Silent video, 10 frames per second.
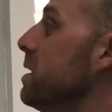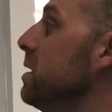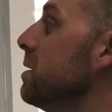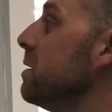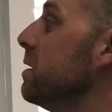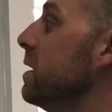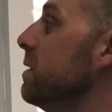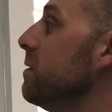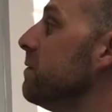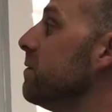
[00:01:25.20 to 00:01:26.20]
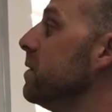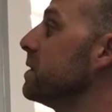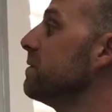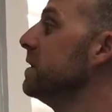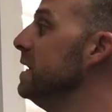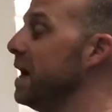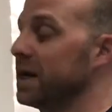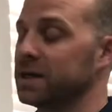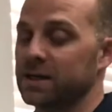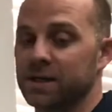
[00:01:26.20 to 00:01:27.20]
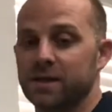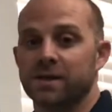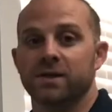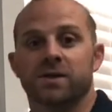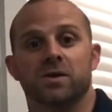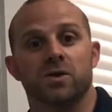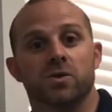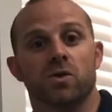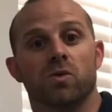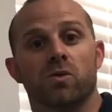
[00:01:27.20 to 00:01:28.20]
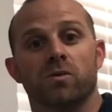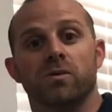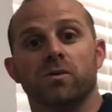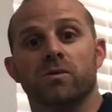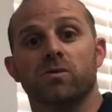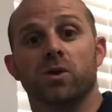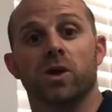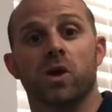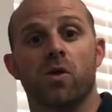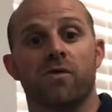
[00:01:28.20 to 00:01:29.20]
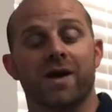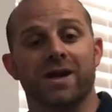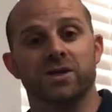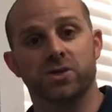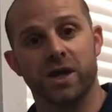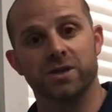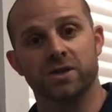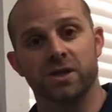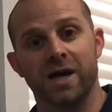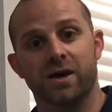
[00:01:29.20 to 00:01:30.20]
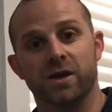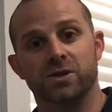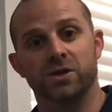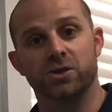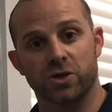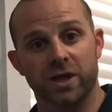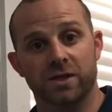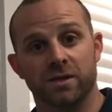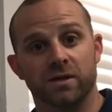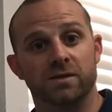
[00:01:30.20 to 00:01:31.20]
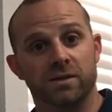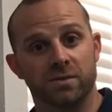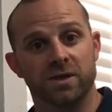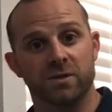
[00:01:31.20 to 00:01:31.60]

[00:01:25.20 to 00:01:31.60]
here in the front of the neck. So we're going to go over how to stretch and how to strengthen some of these